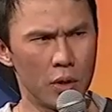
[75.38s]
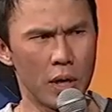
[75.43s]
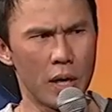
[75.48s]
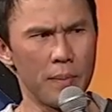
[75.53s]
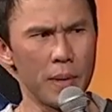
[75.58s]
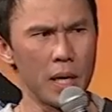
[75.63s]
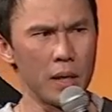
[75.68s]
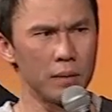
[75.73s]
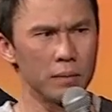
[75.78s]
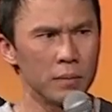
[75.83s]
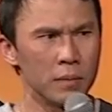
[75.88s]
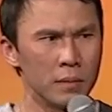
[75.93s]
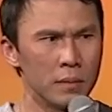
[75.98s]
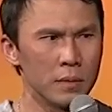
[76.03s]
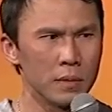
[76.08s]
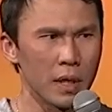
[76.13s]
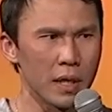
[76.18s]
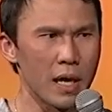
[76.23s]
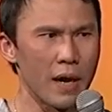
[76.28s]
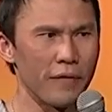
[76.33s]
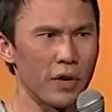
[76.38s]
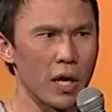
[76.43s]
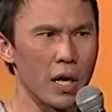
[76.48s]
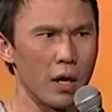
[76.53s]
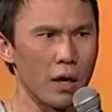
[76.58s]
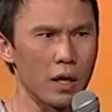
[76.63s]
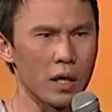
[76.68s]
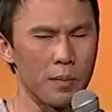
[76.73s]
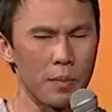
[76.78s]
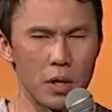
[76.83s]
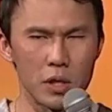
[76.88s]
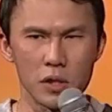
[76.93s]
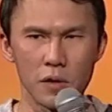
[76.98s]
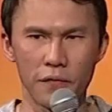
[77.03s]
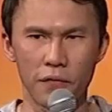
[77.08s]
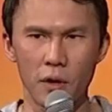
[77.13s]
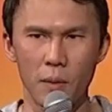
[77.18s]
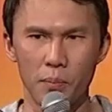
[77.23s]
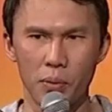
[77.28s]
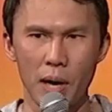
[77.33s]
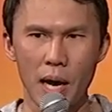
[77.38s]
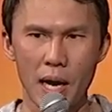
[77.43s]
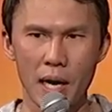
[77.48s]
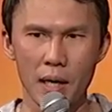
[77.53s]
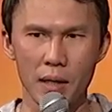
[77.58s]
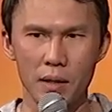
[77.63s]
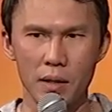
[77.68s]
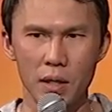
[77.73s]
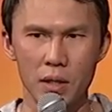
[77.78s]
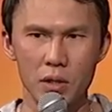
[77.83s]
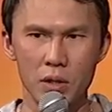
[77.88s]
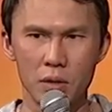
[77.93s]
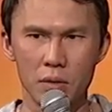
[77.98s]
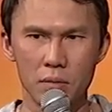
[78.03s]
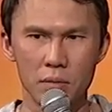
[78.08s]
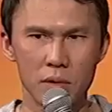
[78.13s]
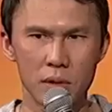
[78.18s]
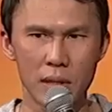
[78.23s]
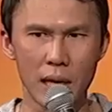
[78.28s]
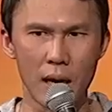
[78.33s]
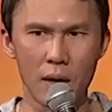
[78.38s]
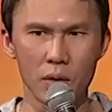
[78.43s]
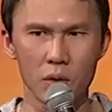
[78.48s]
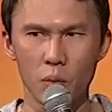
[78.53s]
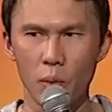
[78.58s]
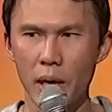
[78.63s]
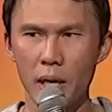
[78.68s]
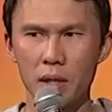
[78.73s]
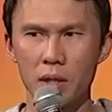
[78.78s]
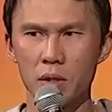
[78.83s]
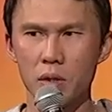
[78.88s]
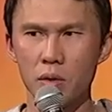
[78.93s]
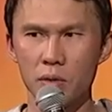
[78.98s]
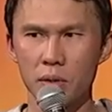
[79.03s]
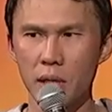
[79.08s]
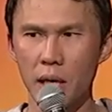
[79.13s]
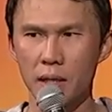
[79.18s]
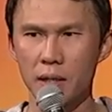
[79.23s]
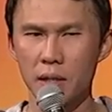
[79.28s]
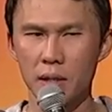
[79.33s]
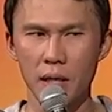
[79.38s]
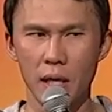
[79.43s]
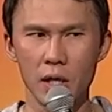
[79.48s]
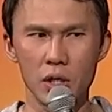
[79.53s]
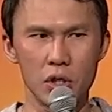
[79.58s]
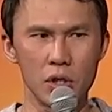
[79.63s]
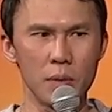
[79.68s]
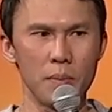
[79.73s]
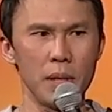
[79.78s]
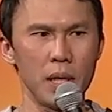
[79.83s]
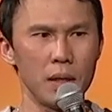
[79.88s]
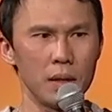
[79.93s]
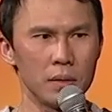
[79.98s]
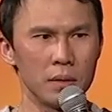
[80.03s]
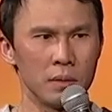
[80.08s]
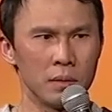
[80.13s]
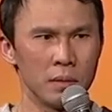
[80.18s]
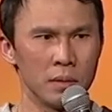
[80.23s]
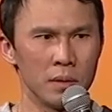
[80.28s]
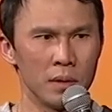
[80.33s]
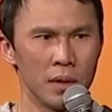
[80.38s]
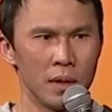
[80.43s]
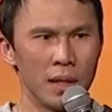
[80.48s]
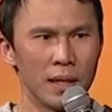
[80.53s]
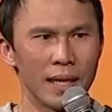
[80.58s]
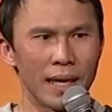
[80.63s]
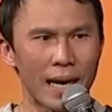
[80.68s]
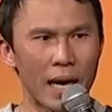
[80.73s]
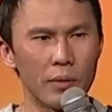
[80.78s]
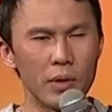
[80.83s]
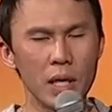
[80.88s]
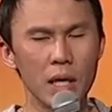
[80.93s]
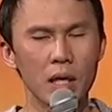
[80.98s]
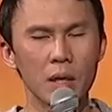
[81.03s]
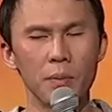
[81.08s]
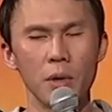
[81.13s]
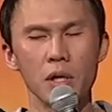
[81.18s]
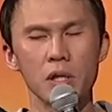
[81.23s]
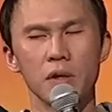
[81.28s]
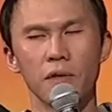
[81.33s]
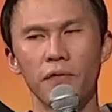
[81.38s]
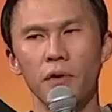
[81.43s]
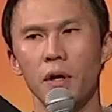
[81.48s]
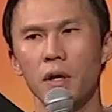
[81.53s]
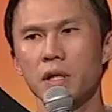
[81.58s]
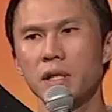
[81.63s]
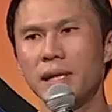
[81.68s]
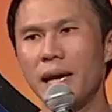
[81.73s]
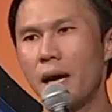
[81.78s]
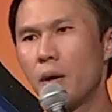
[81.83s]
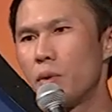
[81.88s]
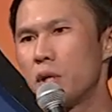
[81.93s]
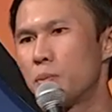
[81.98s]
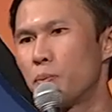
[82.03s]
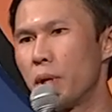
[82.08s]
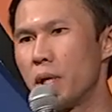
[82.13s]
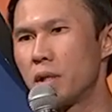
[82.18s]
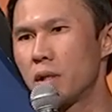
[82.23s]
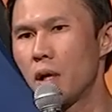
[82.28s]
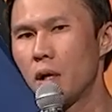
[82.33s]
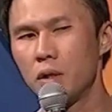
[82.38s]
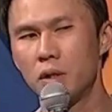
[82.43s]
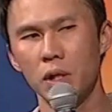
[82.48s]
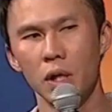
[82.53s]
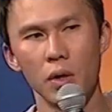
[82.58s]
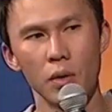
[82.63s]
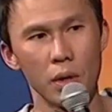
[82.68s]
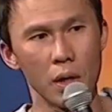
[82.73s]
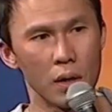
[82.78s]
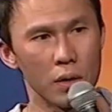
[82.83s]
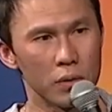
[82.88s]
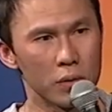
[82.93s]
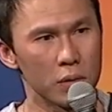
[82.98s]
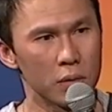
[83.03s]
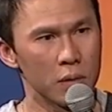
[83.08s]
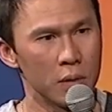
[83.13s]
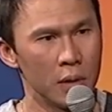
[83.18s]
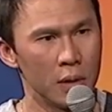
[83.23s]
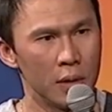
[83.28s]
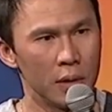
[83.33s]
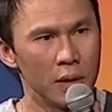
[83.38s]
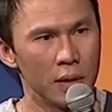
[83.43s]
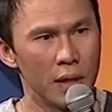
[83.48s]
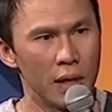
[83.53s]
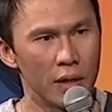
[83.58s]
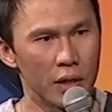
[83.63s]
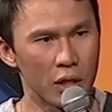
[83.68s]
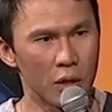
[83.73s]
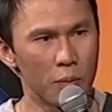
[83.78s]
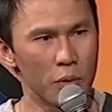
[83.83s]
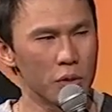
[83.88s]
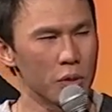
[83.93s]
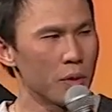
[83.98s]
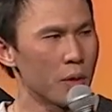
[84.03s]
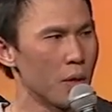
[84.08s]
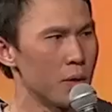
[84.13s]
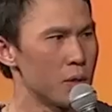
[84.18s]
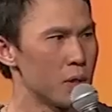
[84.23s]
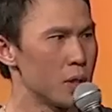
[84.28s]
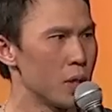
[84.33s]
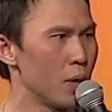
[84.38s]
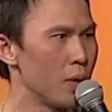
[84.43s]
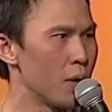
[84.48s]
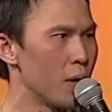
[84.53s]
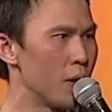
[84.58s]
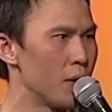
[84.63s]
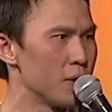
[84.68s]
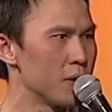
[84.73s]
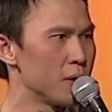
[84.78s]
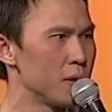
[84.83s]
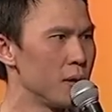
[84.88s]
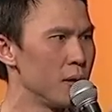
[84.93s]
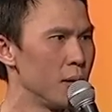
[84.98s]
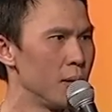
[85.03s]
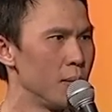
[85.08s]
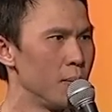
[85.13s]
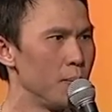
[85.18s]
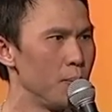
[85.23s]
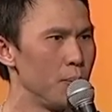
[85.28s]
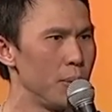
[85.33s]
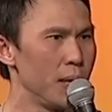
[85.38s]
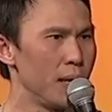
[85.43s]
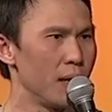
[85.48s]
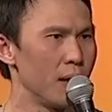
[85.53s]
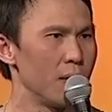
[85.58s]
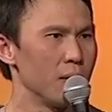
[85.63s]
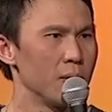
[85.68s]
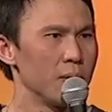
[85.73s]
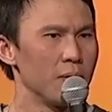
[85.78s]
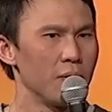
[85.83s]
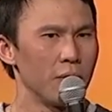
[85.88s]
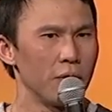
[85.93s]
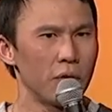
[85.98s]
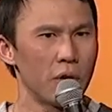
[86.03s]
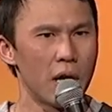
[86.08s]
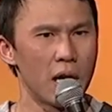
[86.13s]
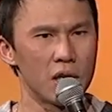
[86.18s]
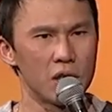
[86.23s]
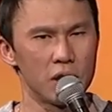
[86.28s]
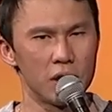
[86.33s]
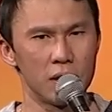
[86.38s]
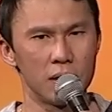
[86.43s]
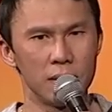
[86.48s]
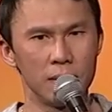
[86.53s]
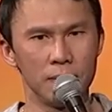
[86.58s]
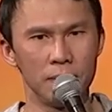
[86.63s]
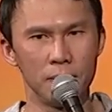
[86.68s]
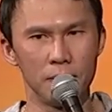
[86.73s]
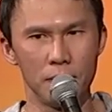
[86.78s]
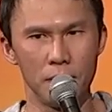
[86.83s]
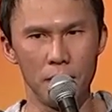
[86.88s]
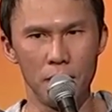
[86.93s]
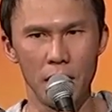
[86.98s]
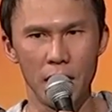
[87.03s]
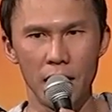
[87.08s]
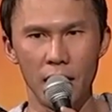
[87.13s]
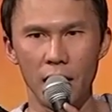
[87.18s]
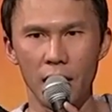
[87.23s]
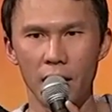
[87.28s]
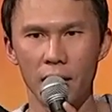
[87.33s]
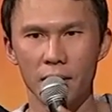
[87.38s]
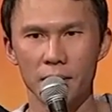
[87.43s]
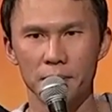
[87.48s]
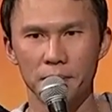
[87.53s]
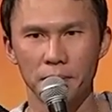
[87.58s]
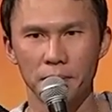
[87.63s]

know what I mean? Like, you ever hear a commercial for a product that sounds way too sexy than it should be? Like, I read a commercial for a sandwich place called Togo's. And the commercial goes, Togo's, big, fresh, meaty.